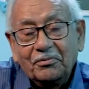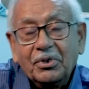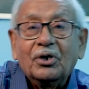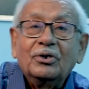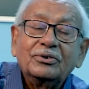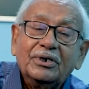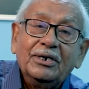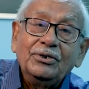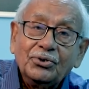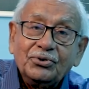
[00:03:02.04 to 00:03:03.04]
because
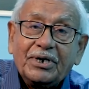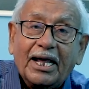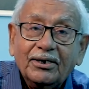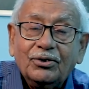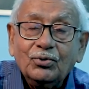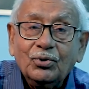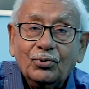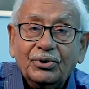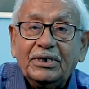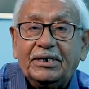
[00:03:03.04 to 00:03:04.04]
in your tank, you know,
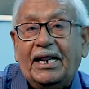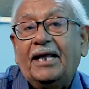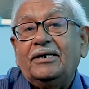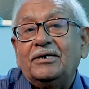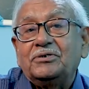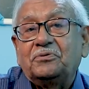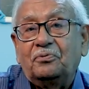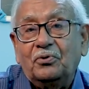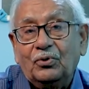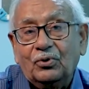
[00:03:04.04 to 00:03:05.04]
when the tank is
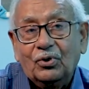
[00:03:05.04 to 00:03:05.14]
full,